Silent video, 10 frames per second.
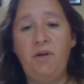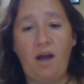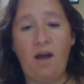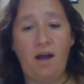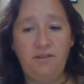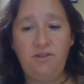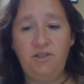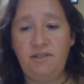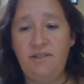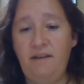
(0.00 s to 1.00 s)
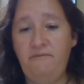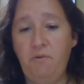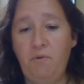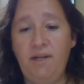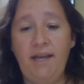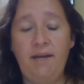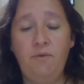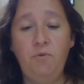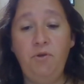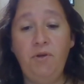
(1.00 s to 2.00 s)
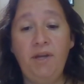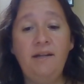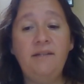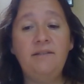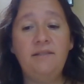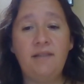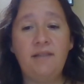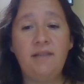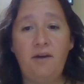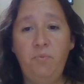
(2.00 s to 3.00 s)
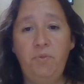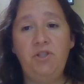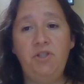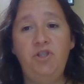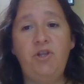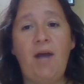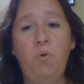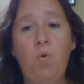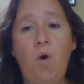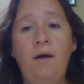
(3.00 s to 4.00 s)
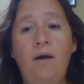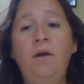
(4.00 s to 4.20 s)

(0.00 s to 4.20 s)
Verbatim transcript: Uh, just everyone again, you can get it at Scattered Books in Chappaqua.